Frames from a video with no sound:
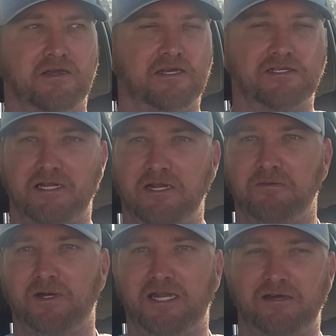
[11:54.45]
because I
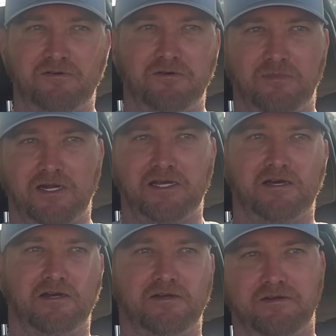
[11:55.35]
love my nephew, but
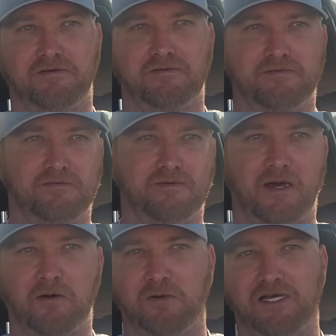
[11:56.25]
I
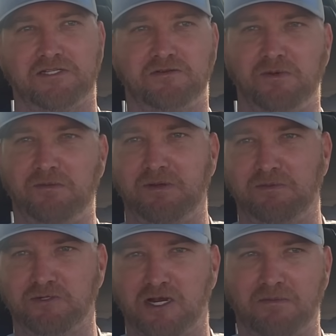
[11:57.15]
don't let too many
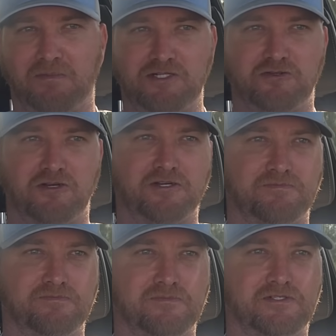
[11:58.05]
people drive my truck.
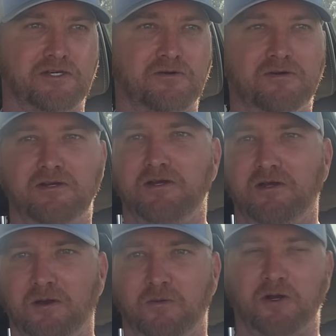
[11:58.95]
So
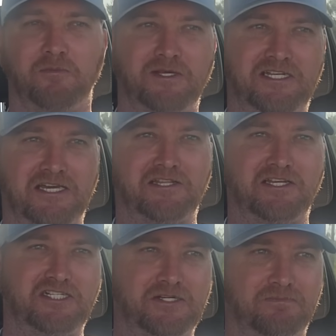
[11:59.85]
we're going to be taking
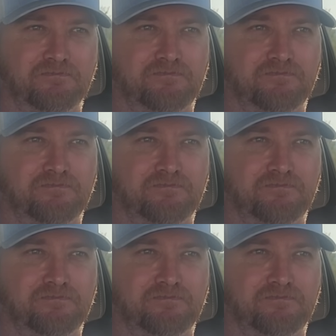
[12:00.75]
the Jeep.